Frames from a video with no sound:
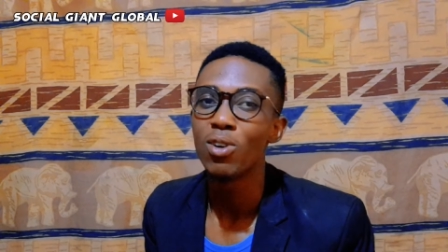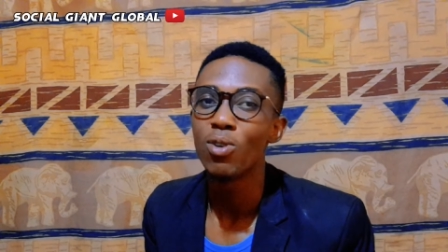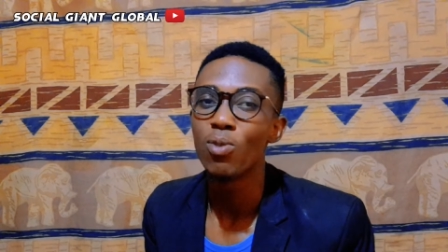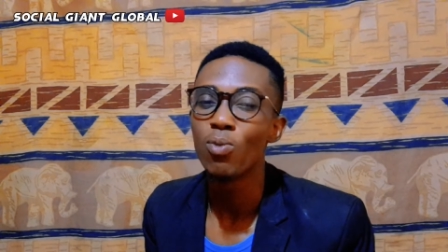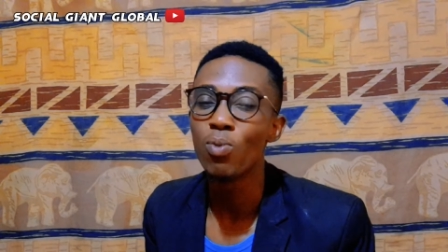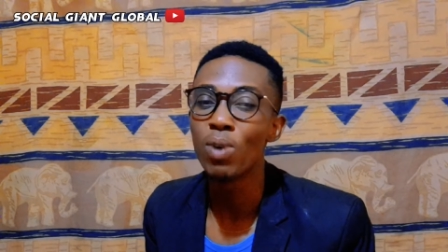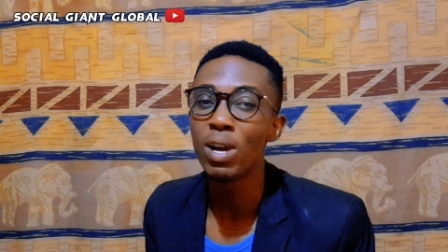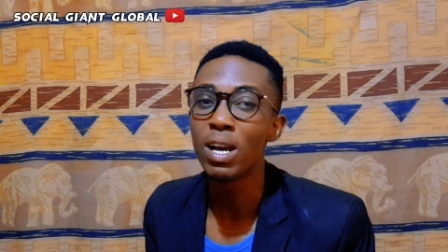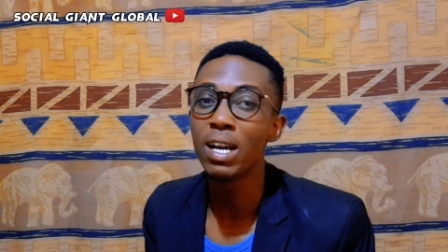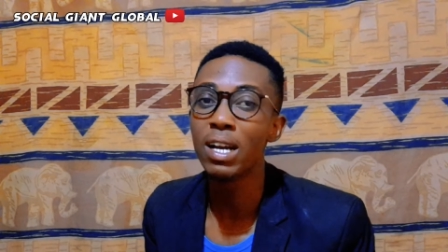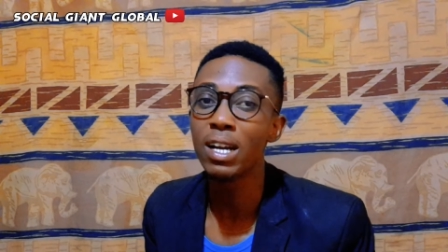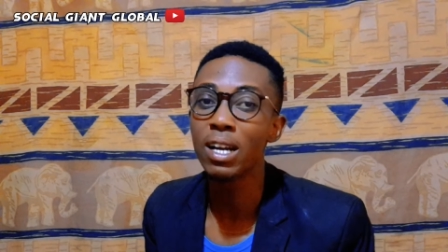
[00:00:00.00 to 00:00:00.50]

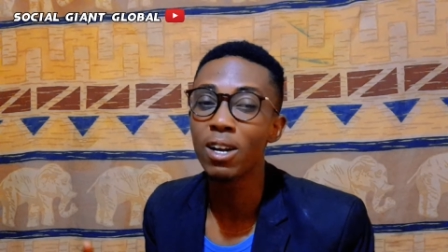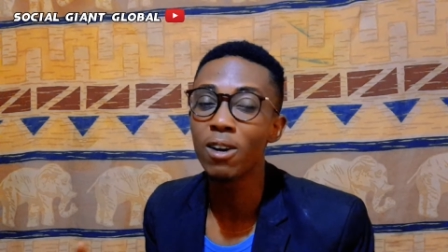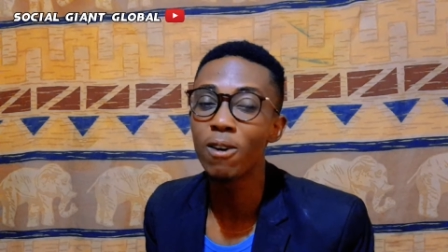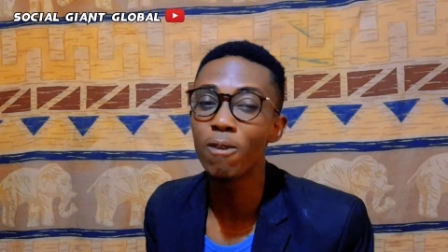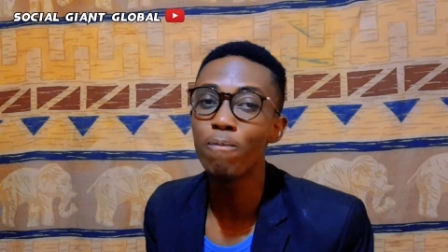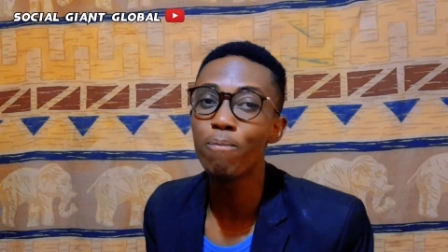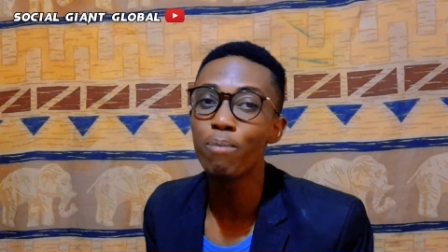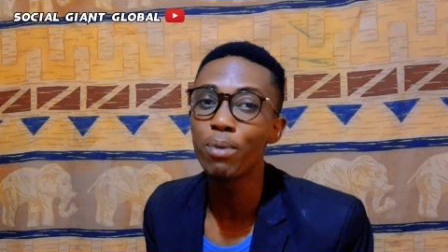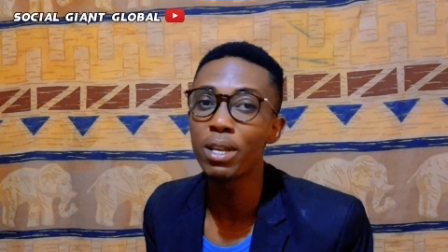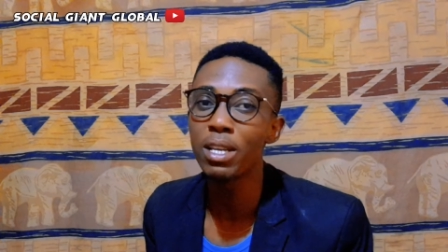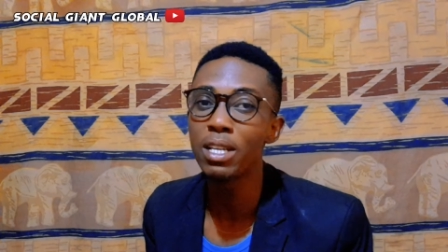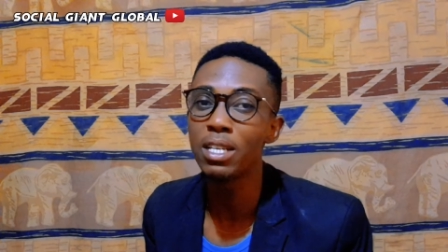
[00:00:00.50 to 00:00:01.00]
where
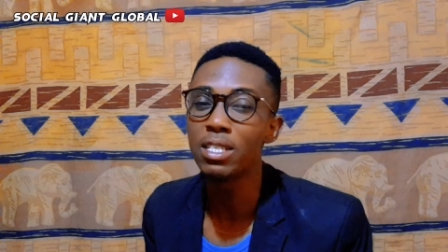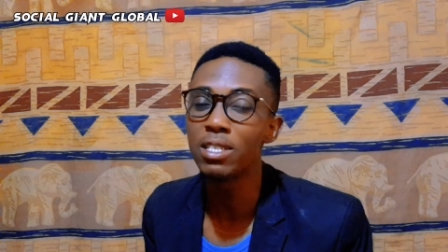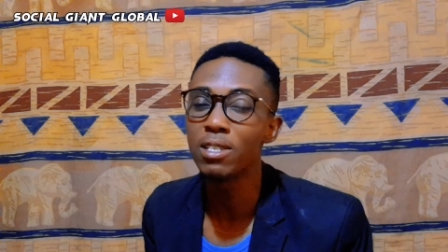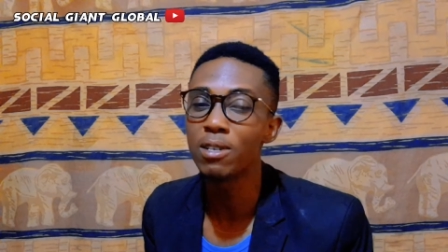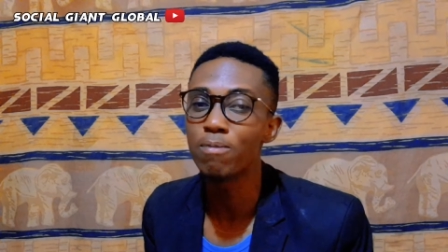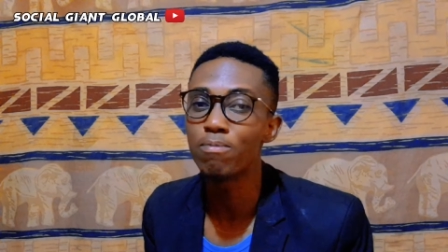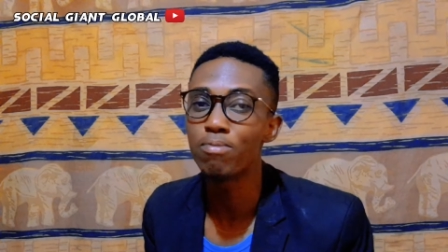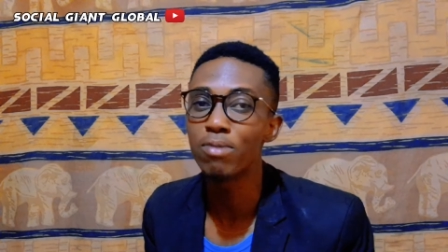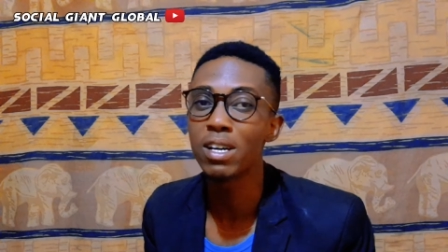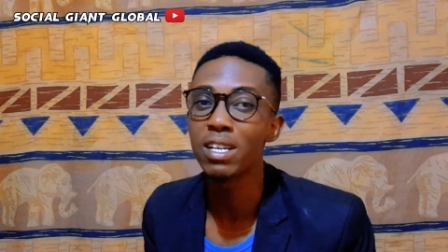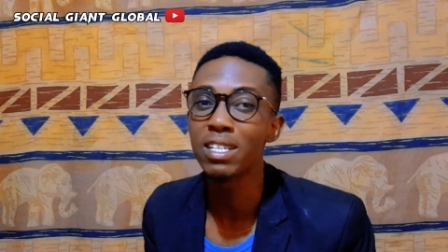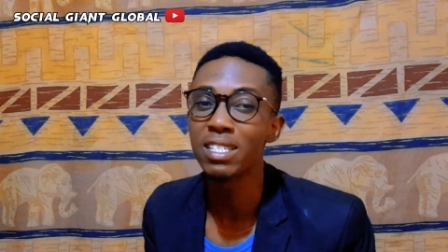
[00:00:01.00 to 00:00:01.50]
companies or
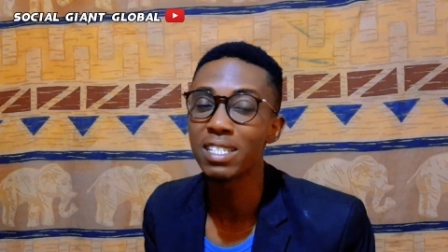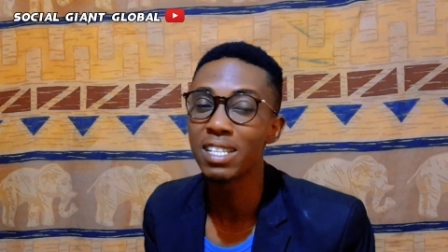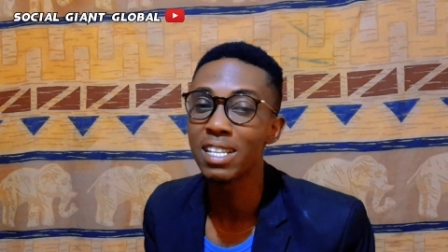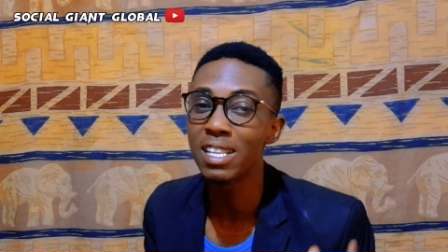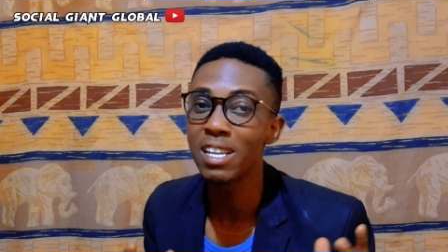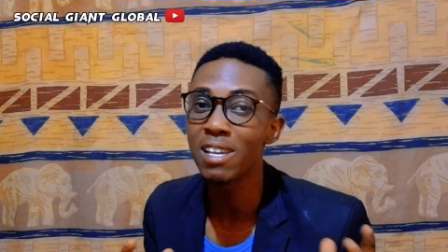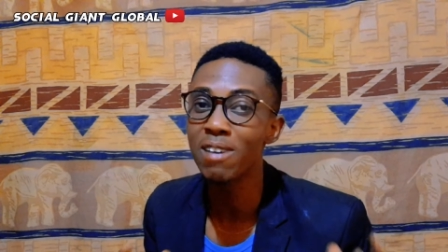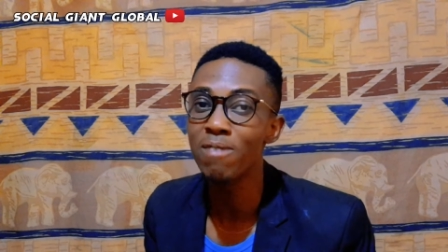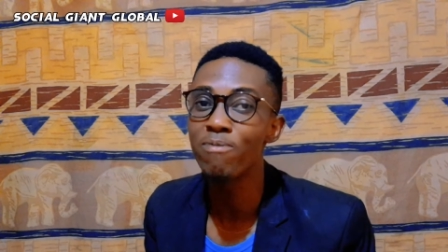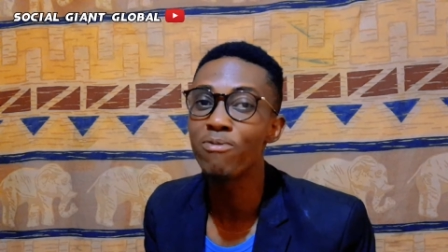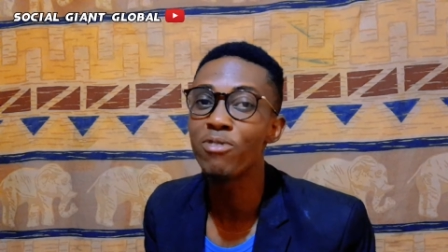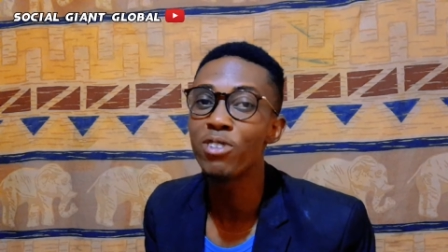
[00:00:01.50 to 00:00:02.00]
brands
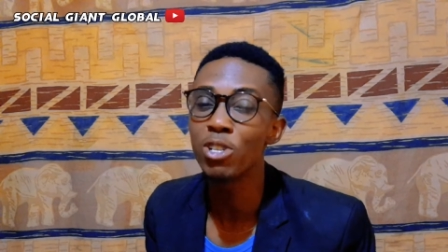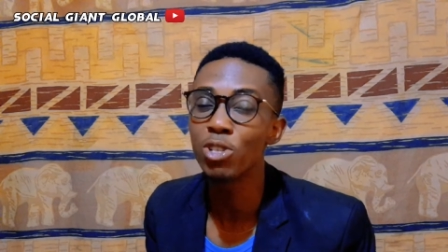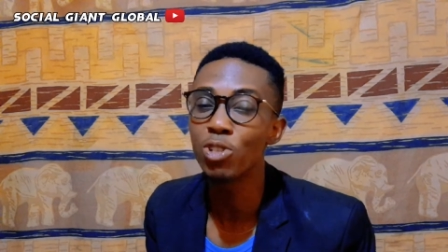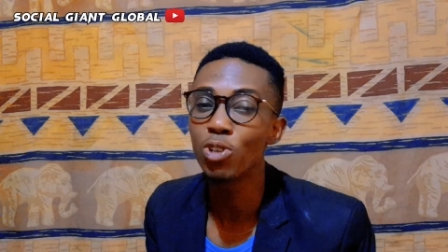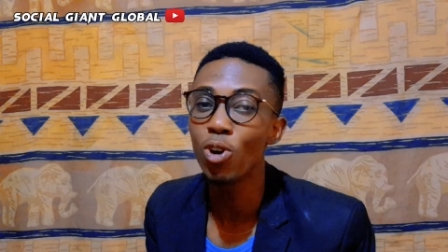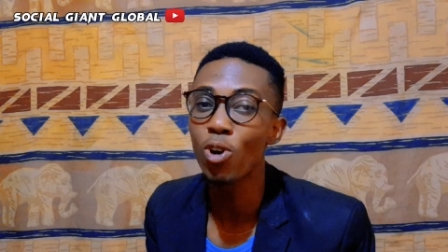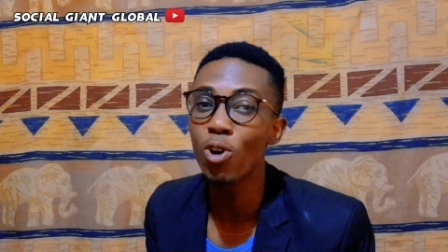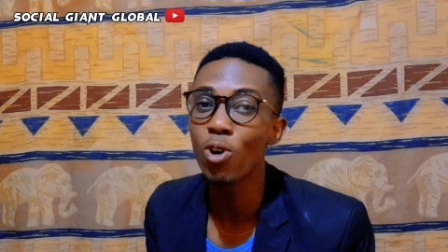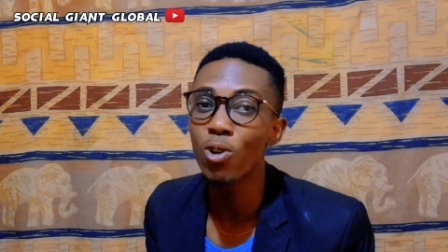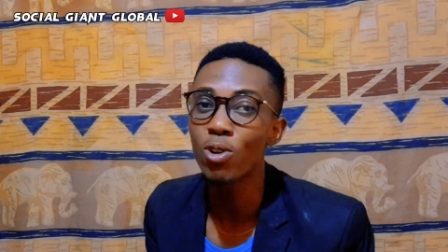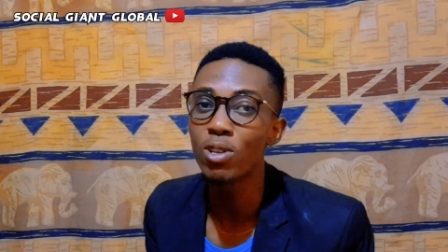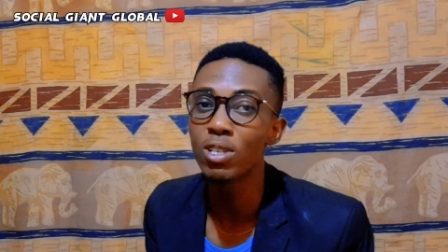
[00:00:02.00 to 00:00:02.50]
leverage
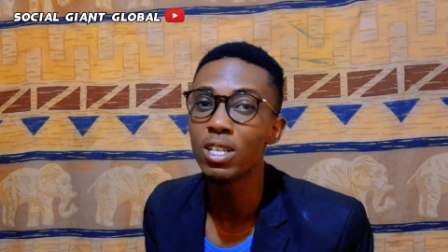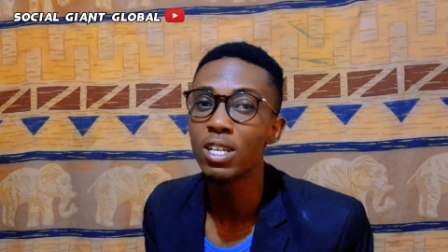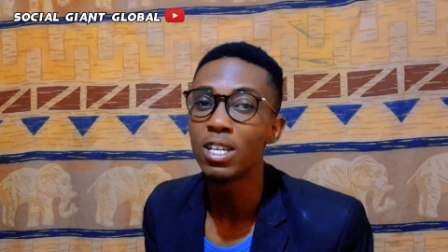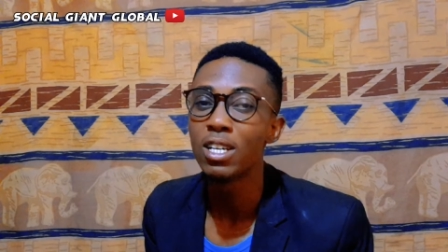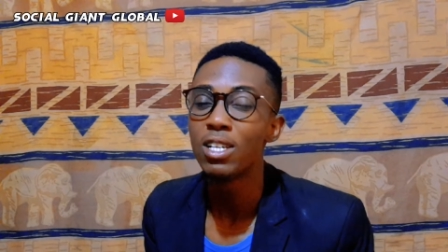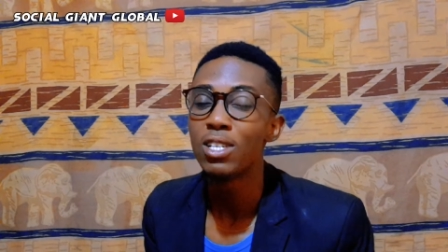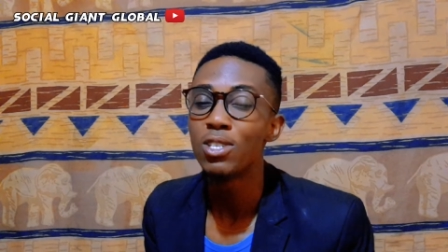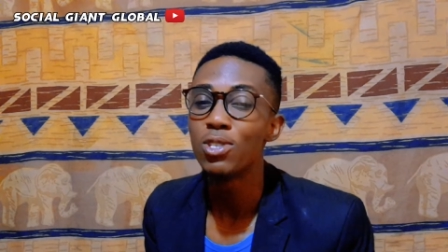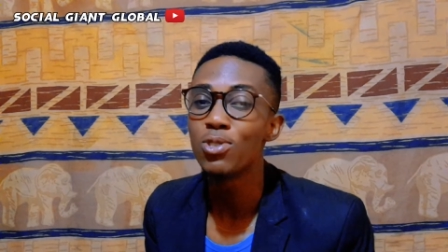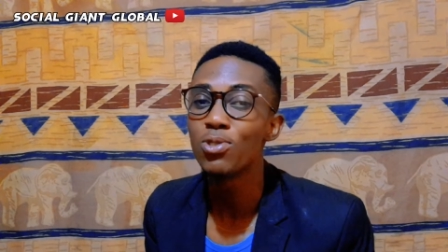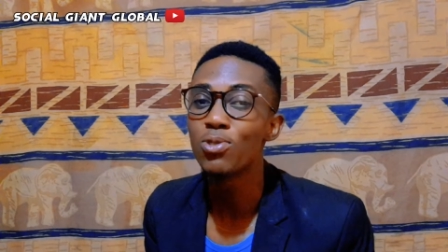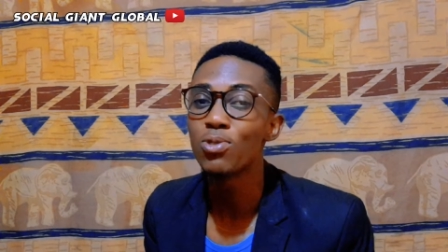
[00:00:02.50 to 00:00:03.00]
on
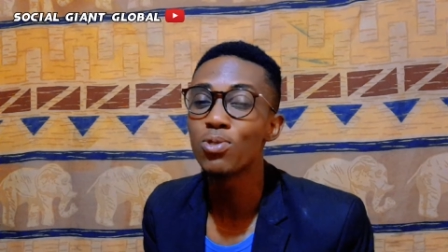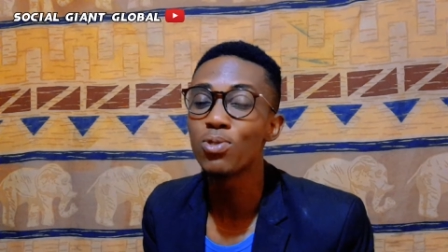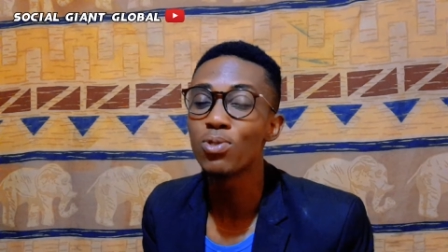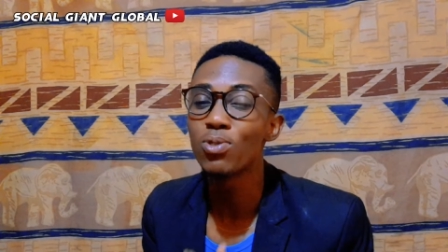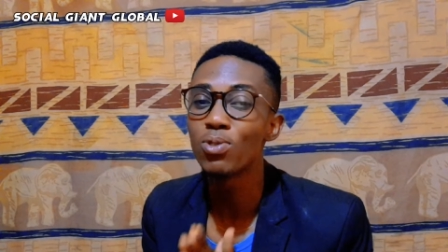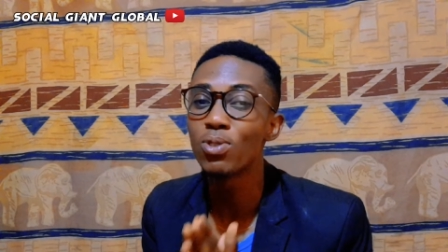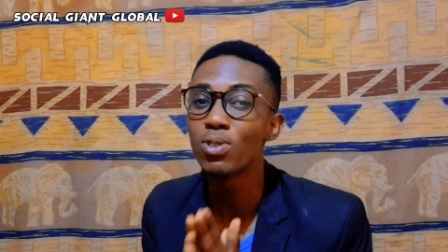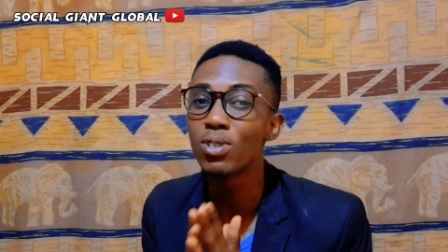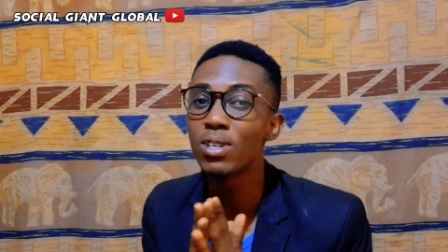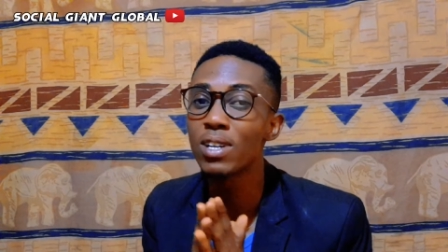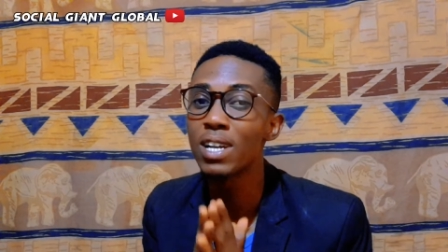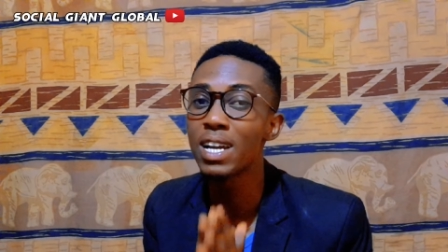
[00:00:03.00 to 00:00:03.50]

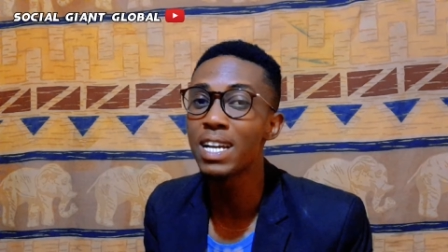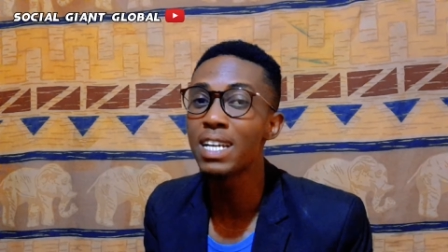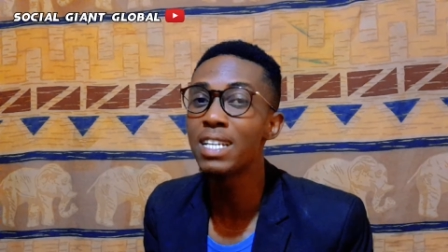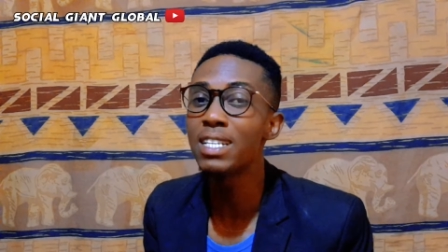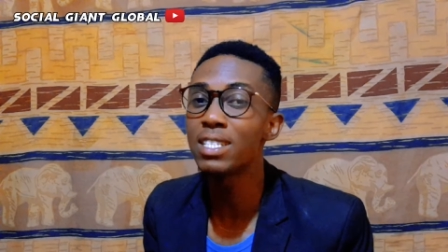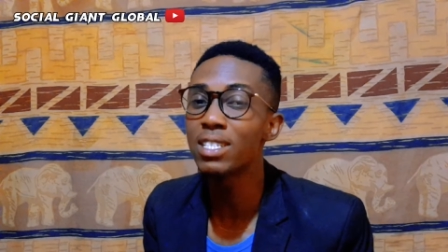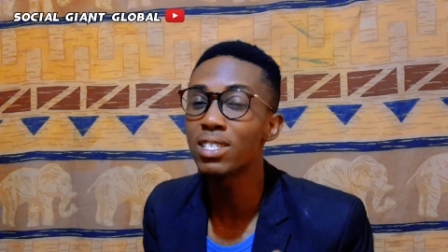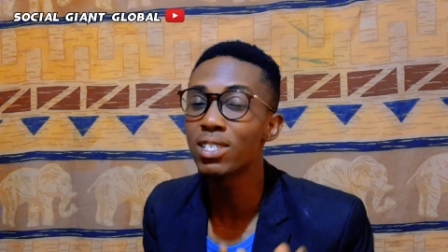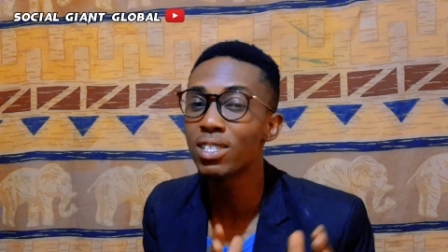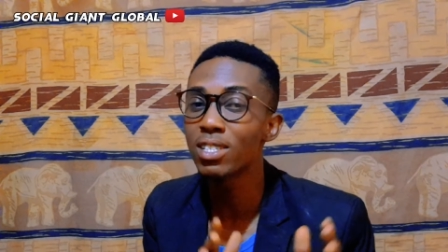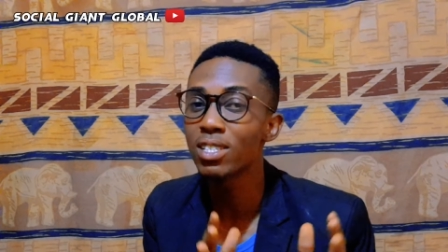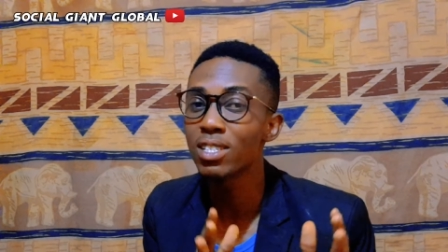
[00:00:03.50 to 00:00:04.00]
to create